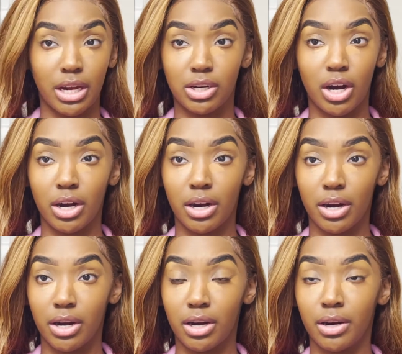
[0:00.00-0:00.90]

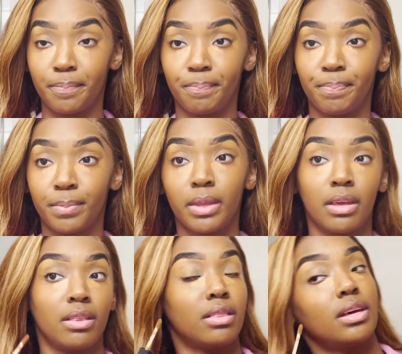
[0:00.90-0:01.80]
darker
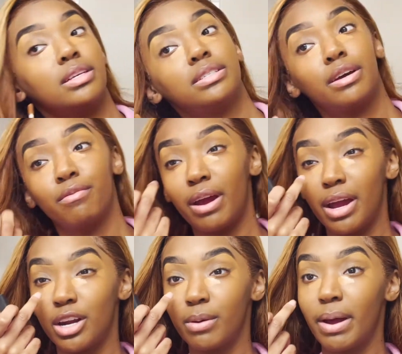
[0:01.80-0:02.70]
things right
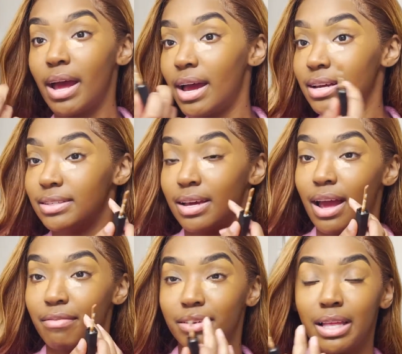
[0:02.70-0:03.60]
under my eyes. I
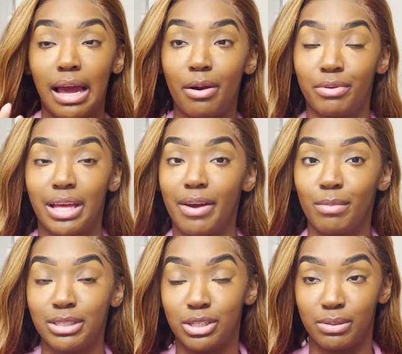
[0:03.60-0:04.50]
feel like I don't really have
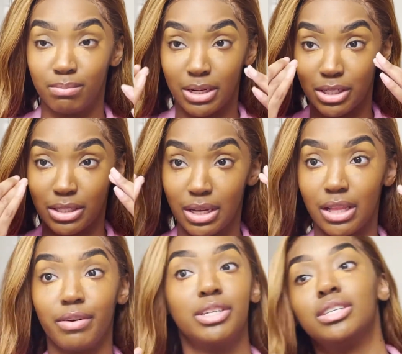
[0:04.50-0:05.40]
much
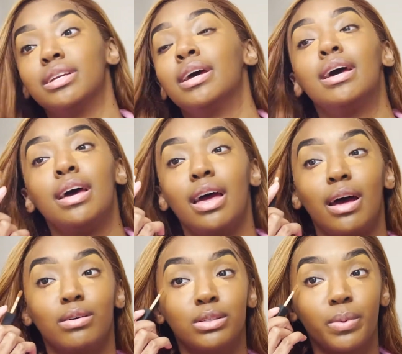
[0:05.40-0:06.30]
discoloration
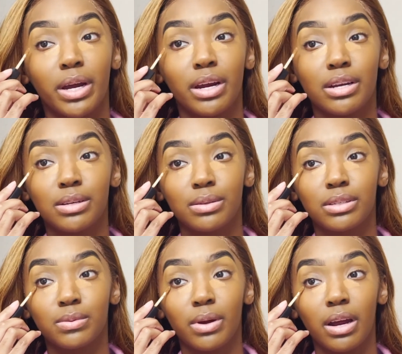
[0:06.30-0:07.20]
elsewhere. So this is
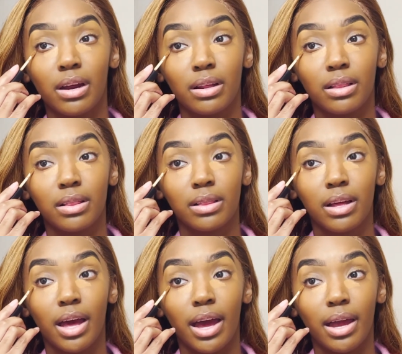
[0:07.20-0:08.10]
where
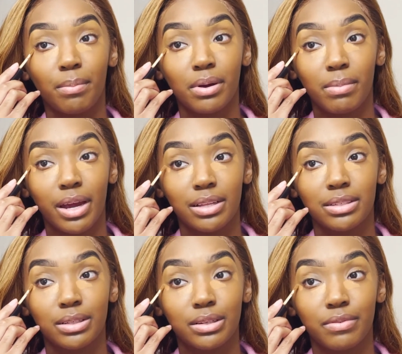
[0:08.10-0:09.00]
I put my
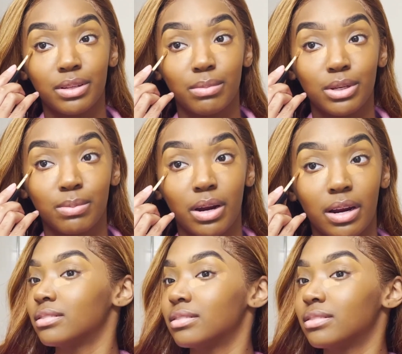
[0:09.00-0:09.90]
concealer for the most part.
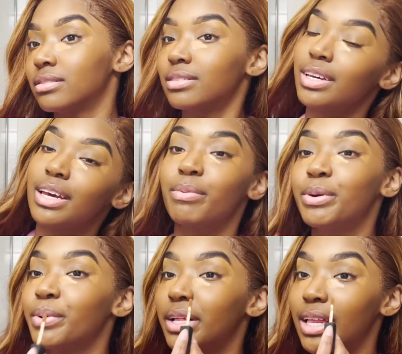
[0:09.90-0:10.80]
And we're
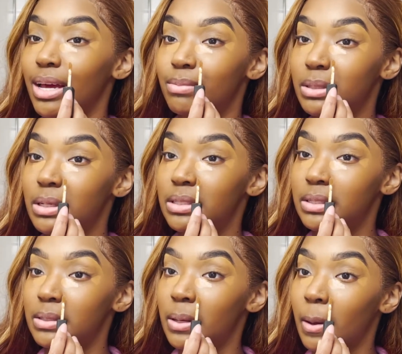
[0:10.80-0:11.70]
doing Glam. So let's just...